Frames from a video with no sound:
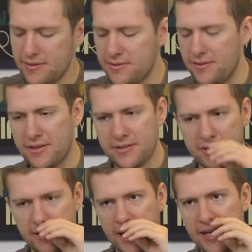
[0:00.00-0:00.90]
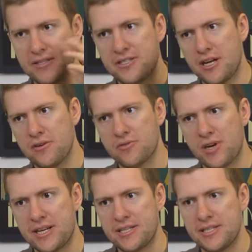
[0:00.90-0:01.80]
So, so yeah, shuttle
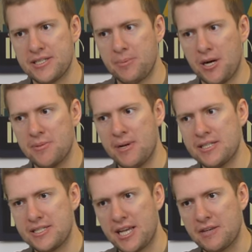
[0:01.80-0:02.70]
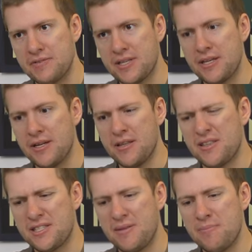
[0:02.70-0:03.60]
crashes, Spider-Man saves it, the
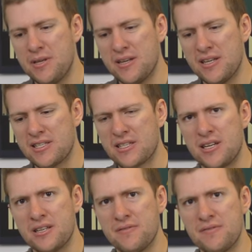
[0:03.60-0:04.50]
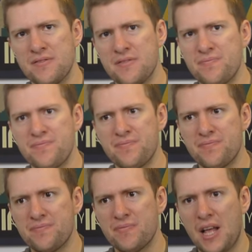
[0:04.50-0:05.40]
symbiote is kind of
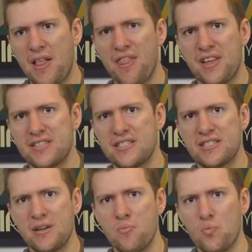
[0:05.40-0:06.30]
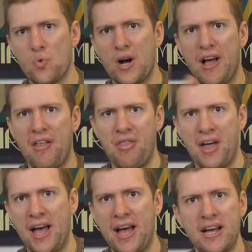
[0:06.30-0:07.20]
somewhere
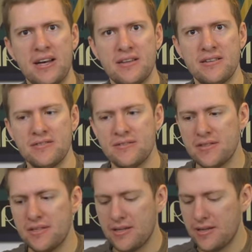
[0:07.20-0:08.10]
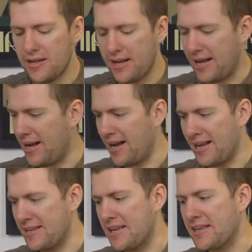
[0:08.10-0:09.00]
there
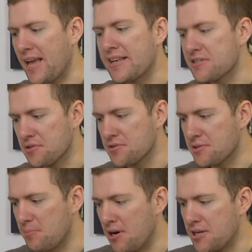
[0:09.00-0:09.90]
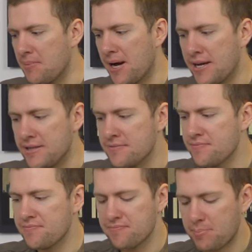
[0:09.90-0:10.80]
and it gets on Spider-Man,
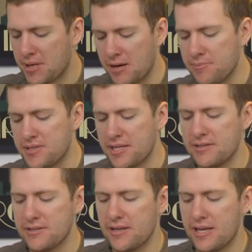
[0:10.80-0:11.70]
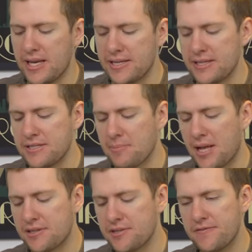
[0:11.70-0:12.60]
becomes his, he has it as a
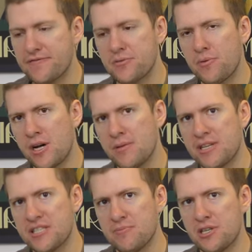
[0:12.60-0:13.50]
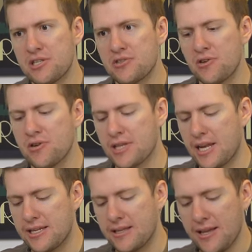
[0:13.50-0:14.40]
black suit for a while, it makes him really strong, and then,
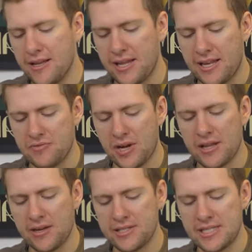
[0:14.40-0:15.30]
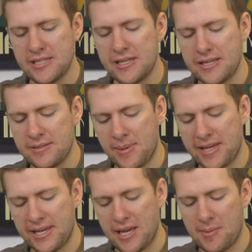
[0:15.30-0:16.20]
it, then he realises it's
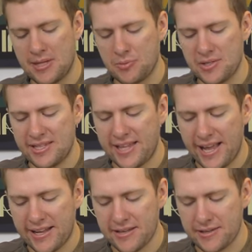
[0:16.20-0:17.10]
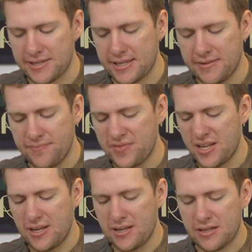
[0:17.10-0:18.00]
making him into a dick because it
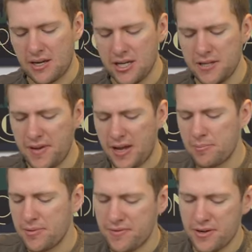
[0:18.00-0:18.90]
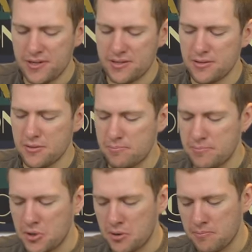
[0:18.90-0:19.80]
kind of amplifies your
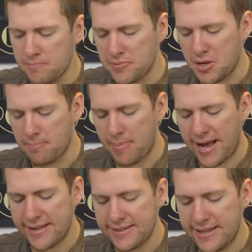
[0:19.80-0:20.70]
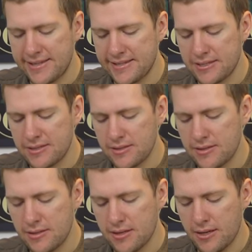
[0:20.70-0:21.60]
your your badness.
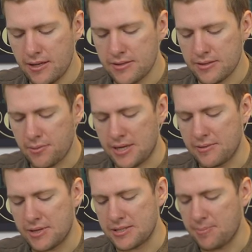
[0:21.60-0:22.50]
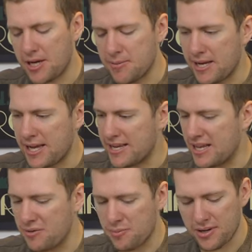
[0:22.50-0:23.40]
So when when Spider-Man had it,
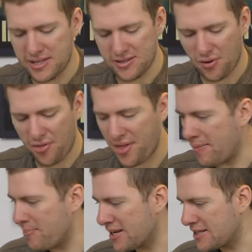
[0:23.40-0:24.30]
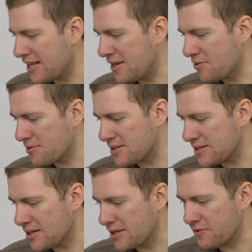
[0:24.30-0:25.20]
it it's not that big a deal because he's
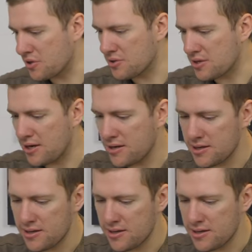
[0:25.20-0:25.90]
kind of a good guy.